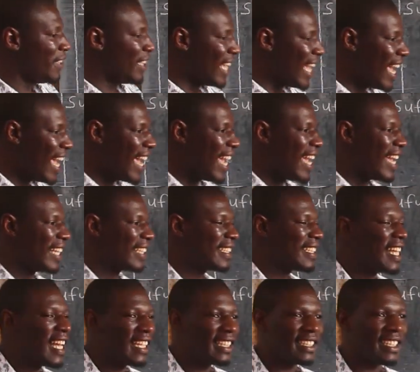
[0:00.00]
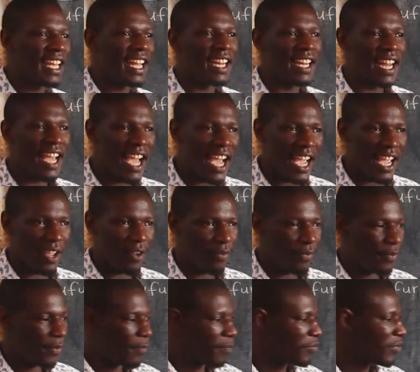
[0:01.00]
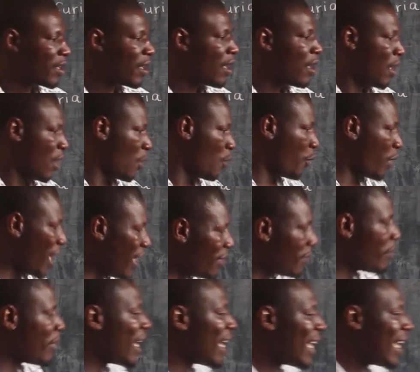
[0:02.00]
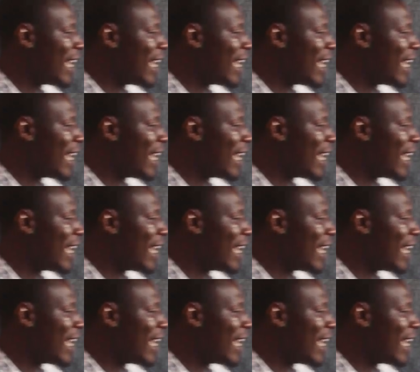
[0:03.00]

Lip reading: Yes, that's a knife. With me